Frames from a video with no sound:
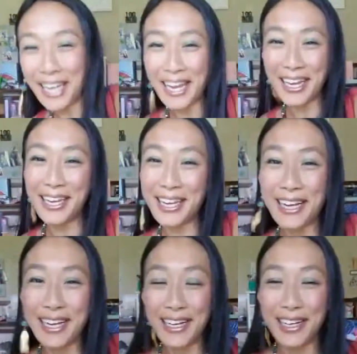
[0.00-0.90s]
a
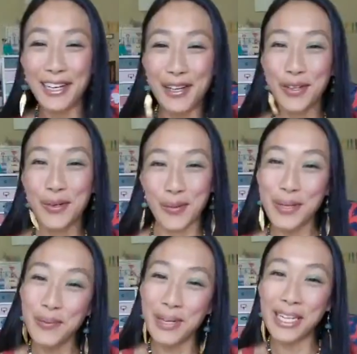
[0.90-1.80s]

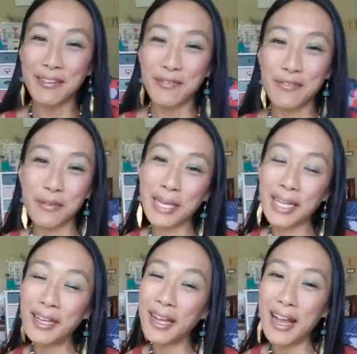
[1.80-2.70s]
great weekend for
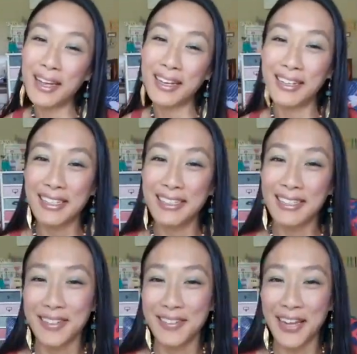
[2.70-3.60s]
me. I had a nice
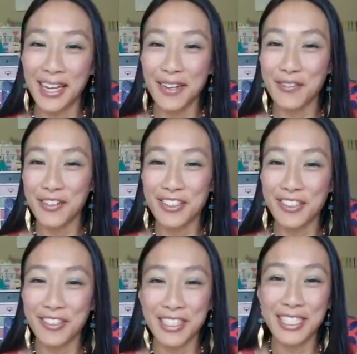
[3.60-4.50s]
little
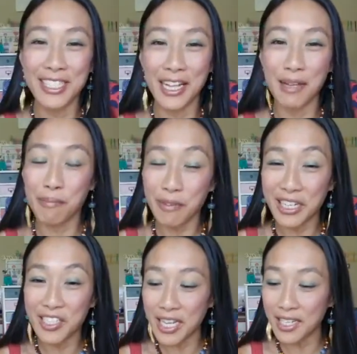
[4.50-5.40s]
anniversary
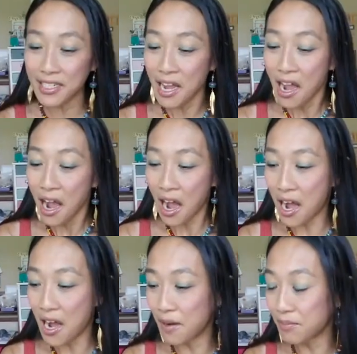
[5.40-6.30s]
celebration.
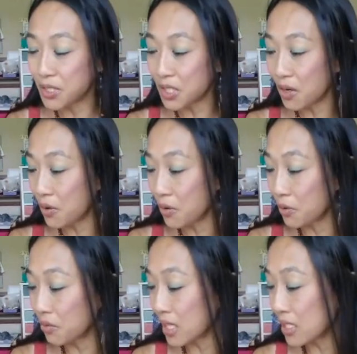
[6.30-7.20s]

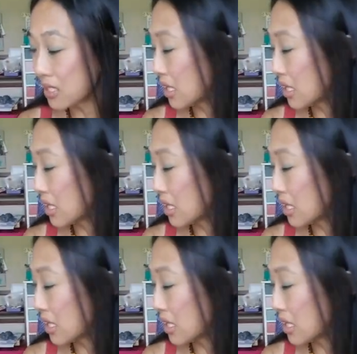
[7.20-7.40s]
So this